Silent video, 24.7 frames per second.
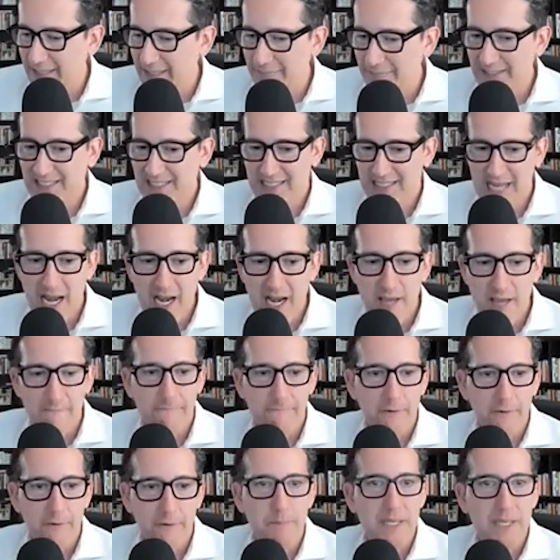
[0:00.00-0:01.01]
incentive
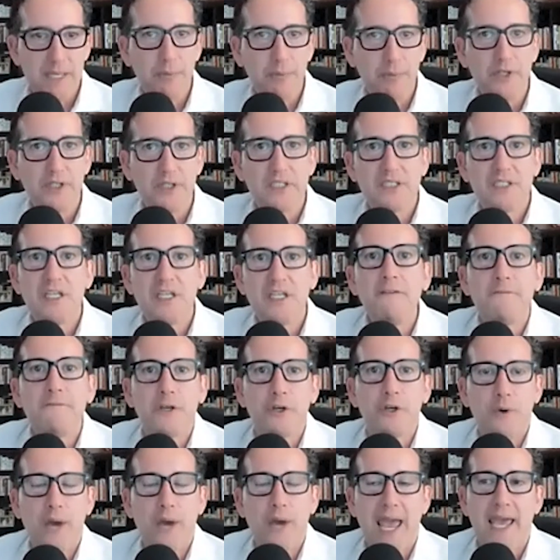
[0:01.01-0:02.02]
for people to deceive
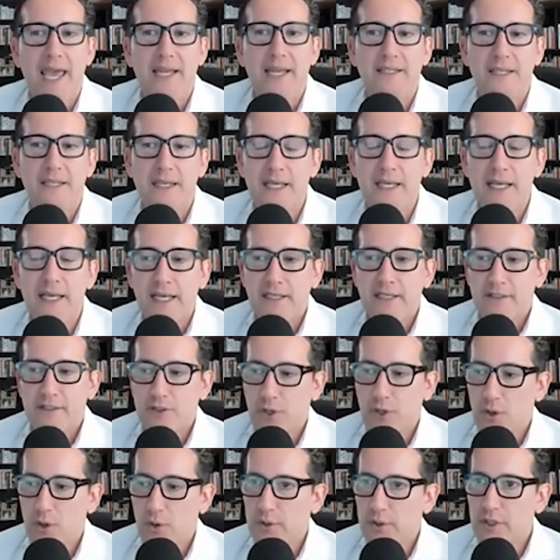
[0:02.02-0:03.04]
you. And
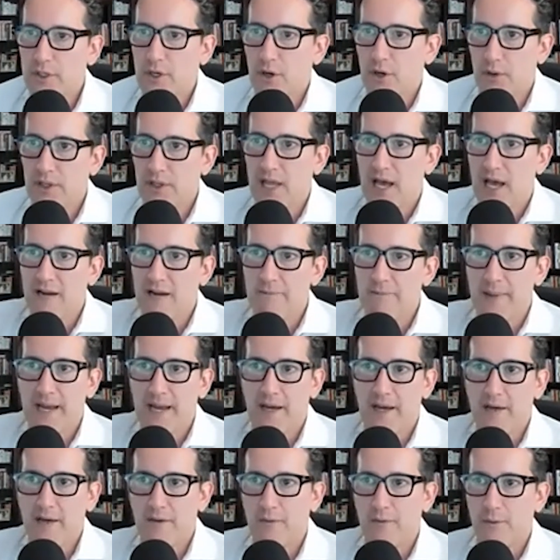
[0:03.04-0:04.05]
so, a lot
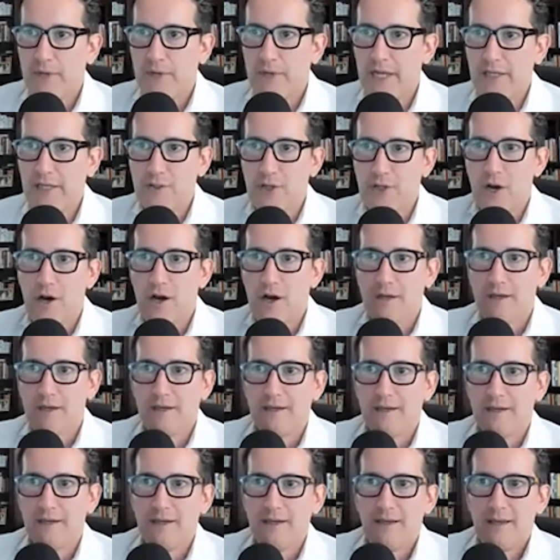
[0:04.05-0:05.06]
about what I talk
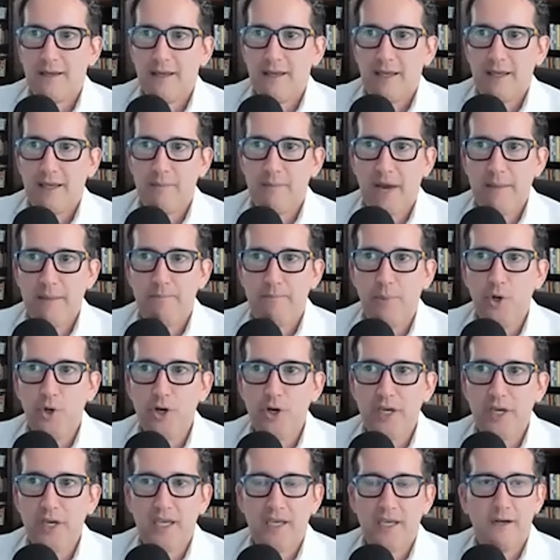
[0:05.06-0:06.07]
in my book
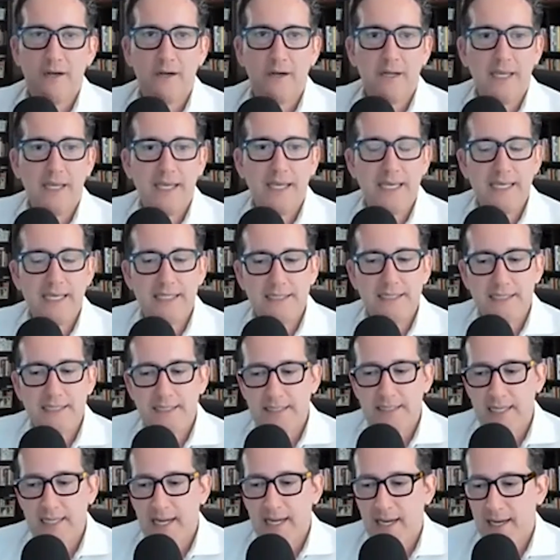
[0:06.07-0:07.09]
here
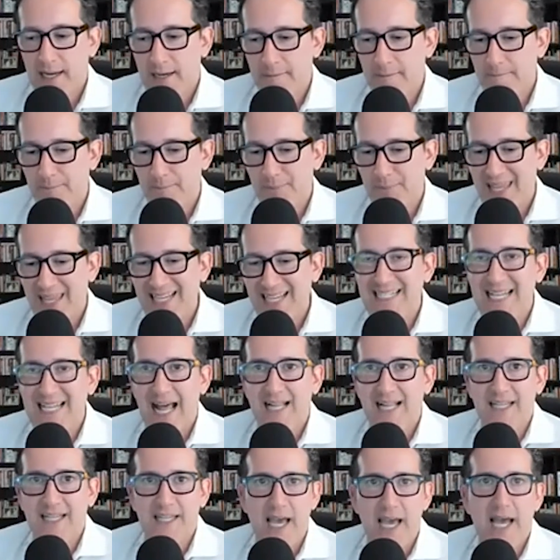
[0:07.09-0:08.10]
is
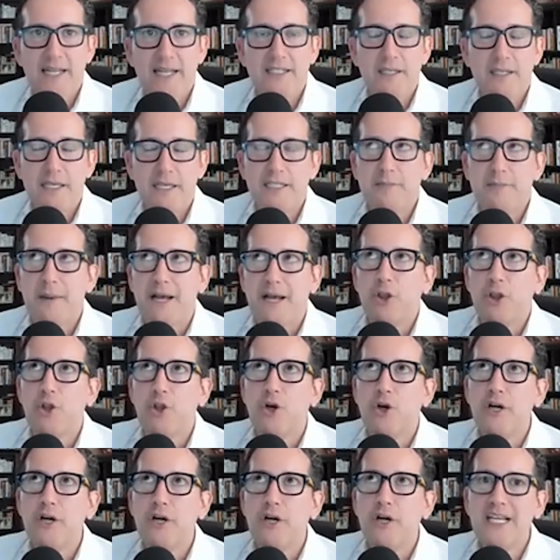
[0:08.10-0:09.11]
exactly that. It's about
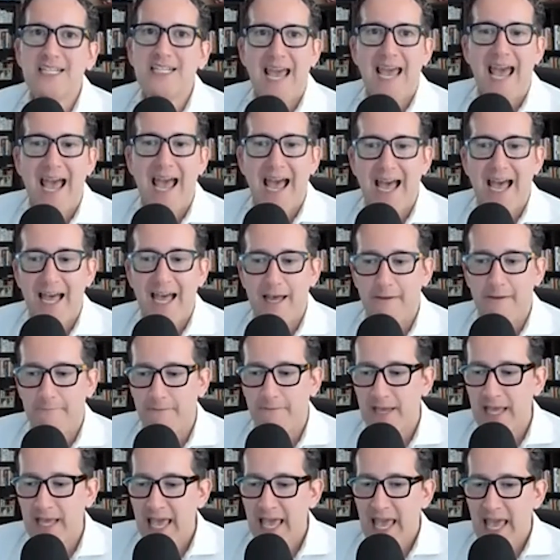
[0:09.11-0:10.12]
learning to have
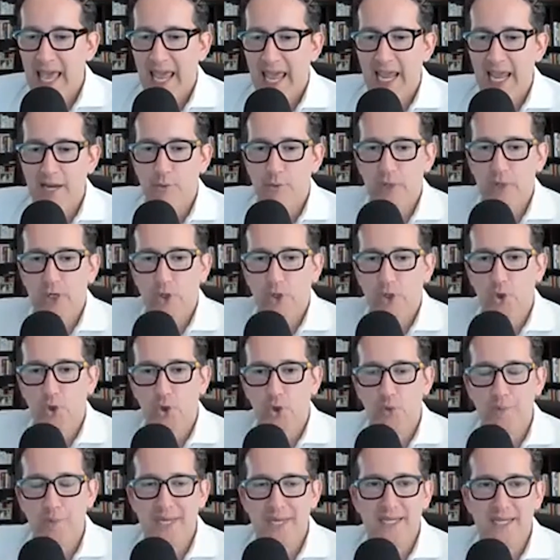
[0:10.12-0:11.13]
a
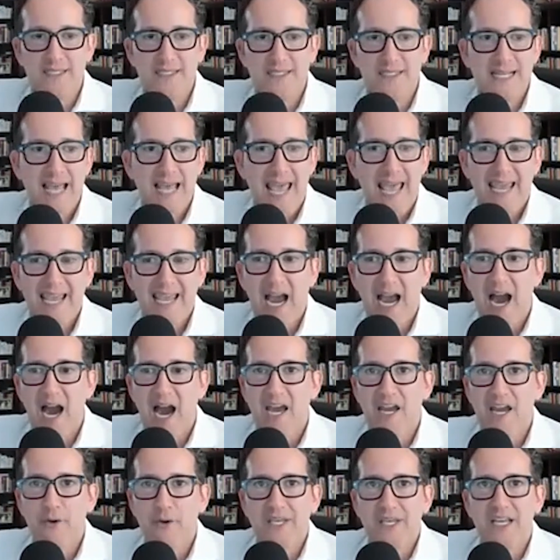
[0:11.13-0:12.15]
recruitment, a
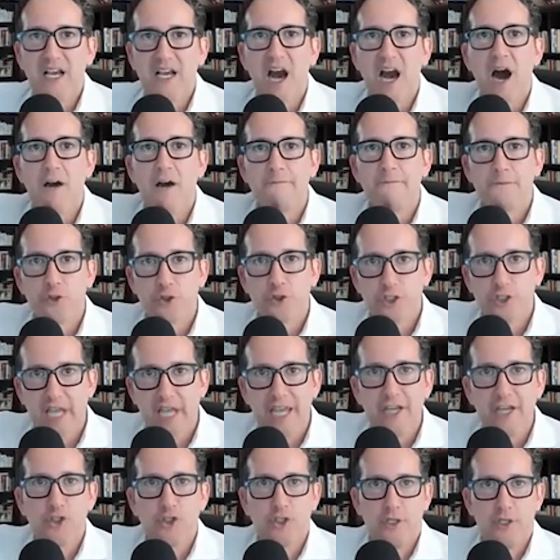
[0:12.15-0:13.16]
hiring
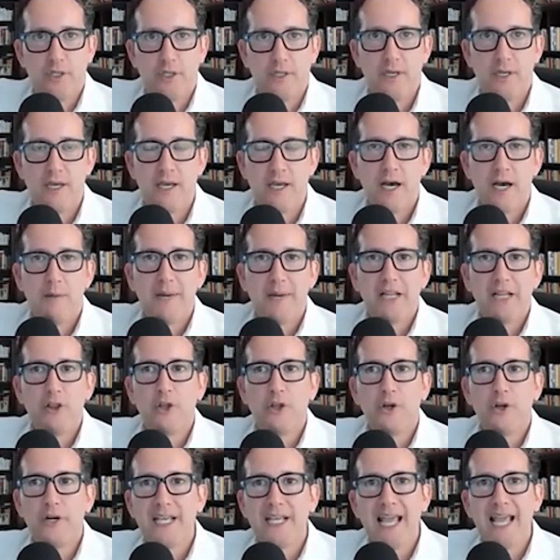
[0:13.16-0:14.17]
conversation, about
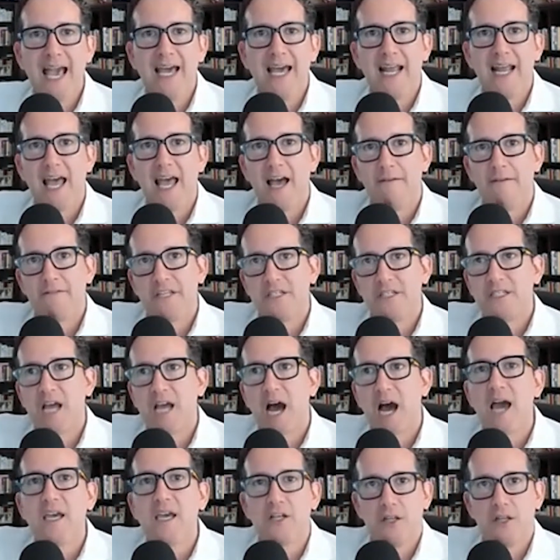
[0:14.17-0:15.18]
learning how to have the
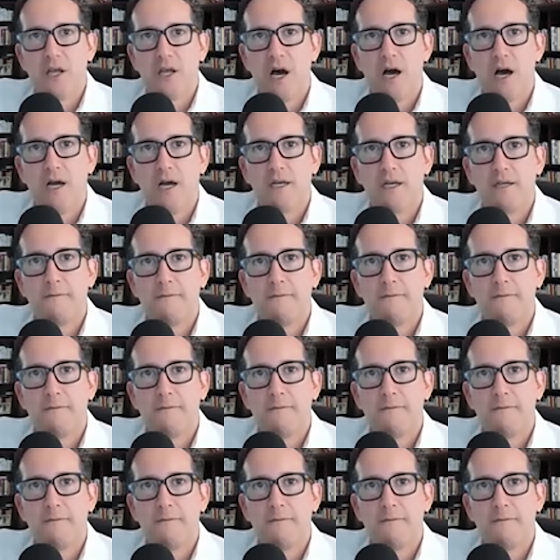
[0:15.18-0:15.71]
dialogue